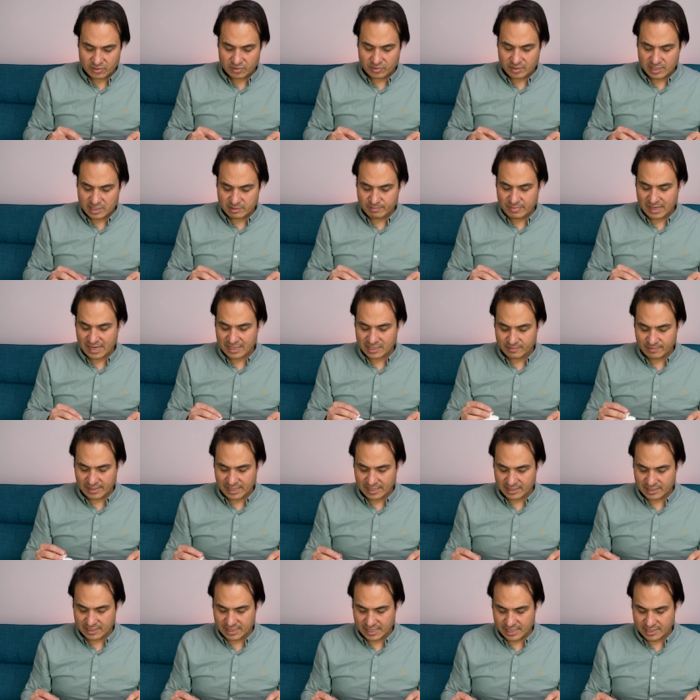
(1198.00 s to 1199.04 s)
do is
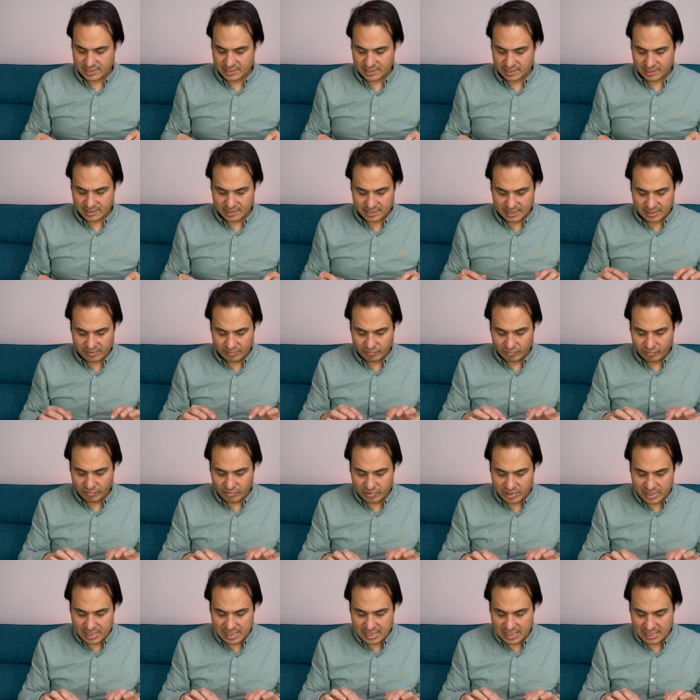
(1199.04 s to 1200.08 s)
back-to-back -back tastings. It
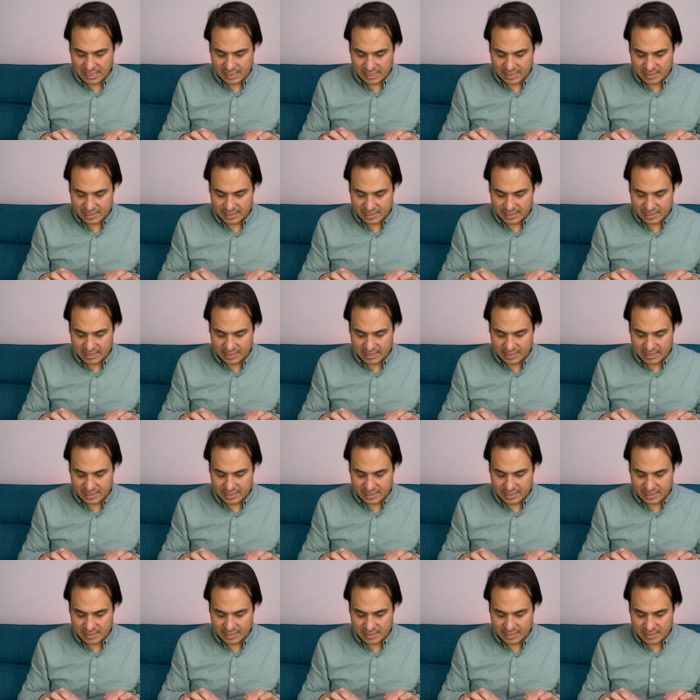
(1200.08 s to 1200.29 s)
really